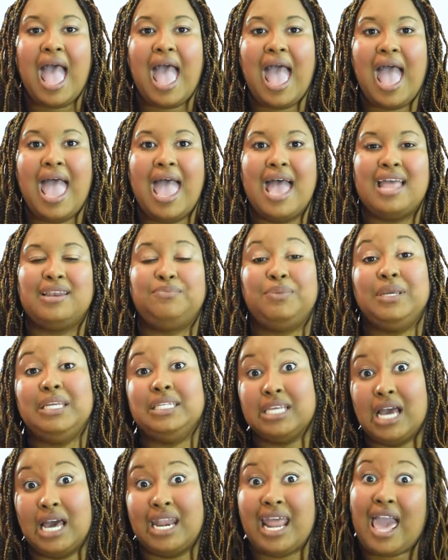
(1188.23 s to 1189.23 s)
and be
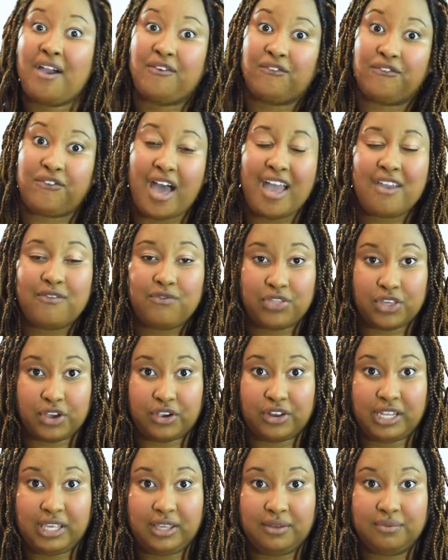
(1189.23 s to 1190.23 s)
done at
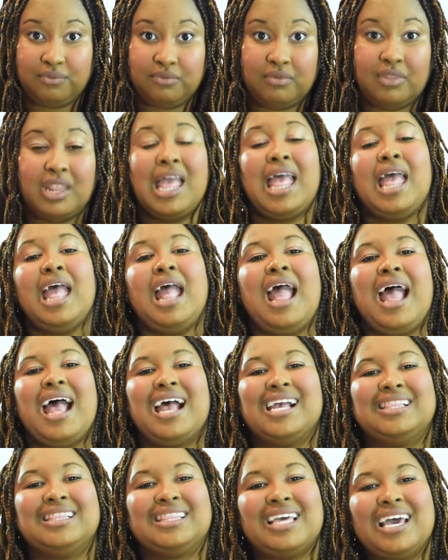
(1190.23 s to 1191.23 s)
5:30.
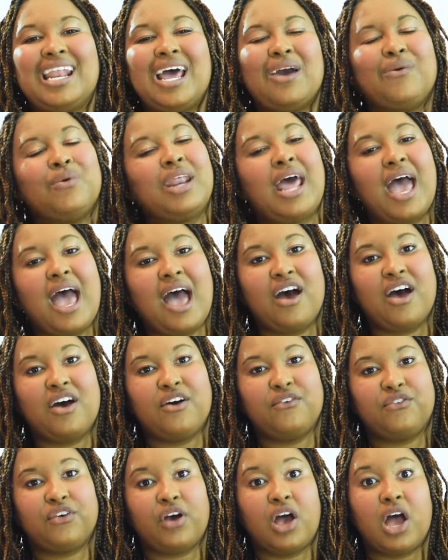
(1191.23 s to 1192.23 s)
And then I would
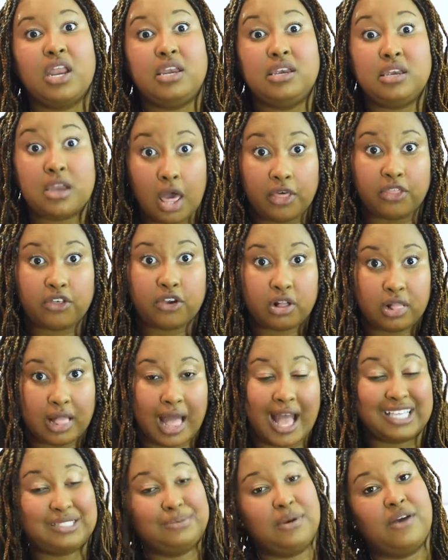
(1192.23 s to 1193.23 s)
have another
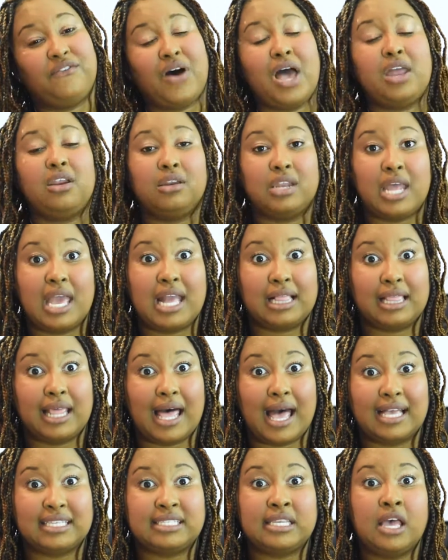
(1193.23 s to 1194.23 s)
class, my final night
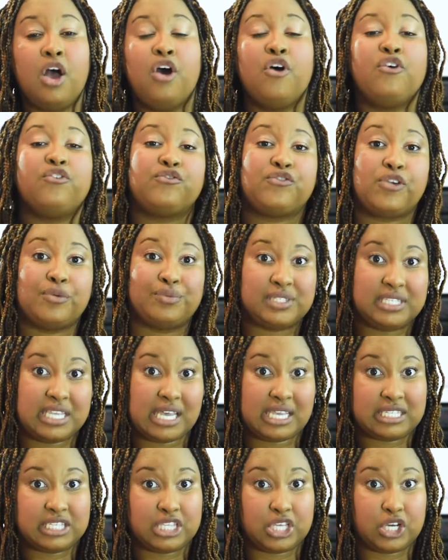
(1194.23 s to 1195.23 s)
class, from
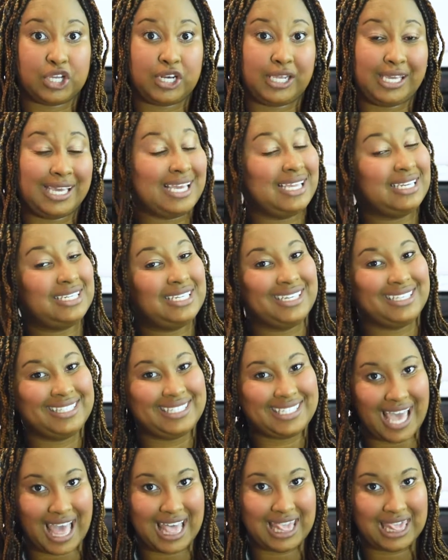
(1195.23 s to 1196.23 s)
6:30 until
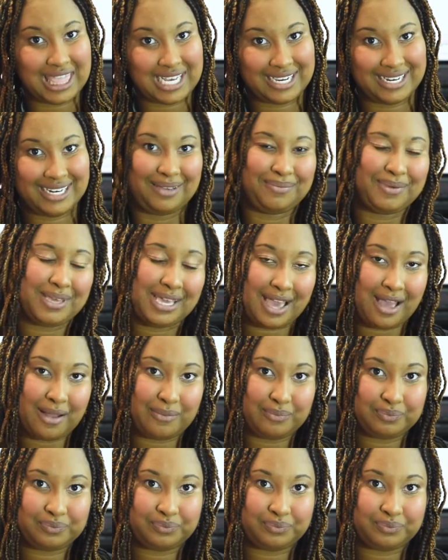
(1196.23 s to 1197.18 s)
10:30 p.m.